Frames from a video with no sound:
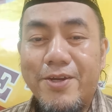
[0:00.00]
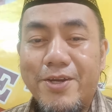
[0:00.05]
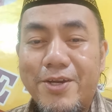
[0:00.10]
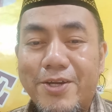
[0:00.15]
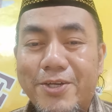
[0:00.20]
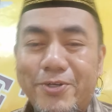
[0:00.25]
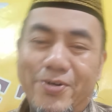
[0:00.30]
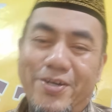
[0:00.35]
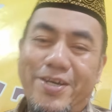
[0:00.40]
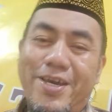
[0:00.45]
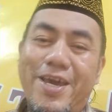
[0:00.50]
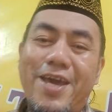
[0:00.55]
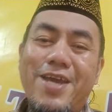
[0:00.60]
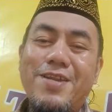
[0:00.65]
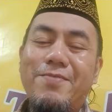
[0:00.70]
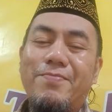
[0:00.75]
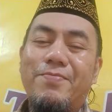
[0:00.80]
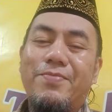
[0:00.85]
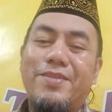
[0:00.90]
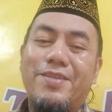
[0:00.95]
So
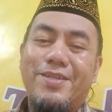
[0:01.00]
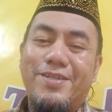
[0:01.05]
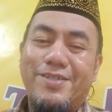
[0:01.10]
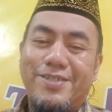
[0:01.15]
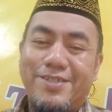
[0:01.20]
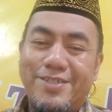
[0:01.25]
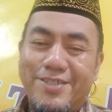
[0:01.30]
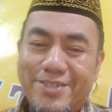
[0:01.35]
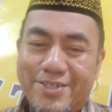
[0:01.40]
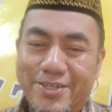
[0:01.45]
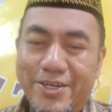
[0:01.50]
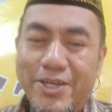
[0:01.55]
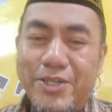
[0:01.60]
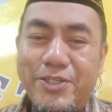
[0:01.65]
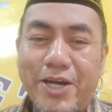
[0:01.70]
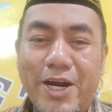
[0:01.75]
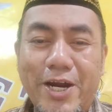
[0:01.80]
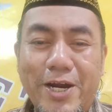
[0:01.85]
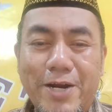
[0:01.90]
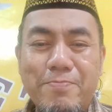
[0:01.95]
again,
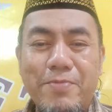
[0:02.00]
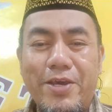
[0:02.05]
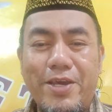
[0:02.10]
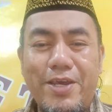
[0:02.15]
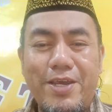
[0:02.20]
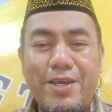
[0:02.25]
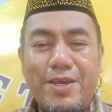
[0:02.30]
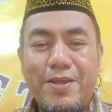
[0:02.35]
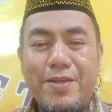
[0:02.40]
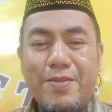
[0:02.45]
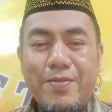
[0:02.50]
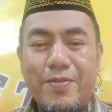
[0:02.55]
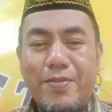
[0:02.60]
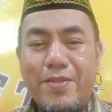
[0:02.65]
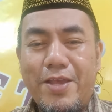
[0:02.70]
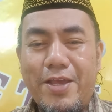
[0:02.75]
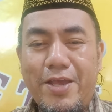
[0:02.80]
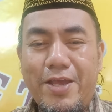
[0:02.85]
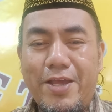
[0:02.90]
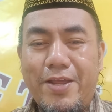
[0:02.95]
these are my
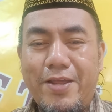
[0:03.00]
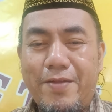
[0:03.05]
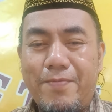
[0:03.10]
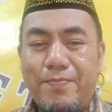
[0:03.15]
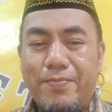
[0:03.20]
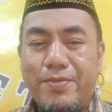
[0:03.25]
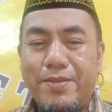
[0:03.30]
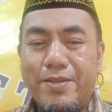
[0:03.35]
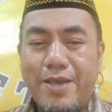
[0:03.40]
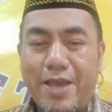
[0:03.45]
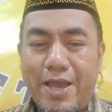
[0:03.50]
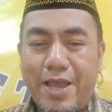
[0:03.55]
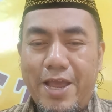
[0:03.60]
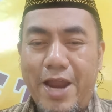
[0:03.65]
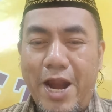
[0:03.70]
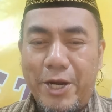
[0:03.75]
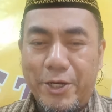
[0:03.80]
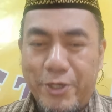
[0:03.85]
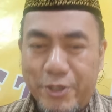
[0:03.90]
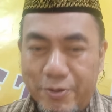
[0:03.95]

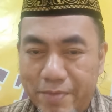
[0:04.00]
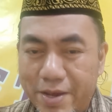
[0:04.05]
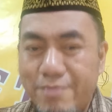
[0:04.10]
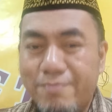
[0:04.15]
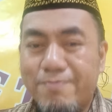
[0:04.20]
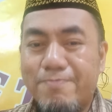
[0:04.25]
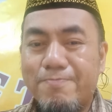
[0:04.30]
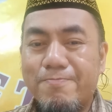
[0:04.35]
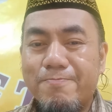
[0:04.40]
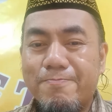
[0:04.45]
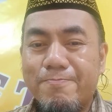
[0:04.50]
argument.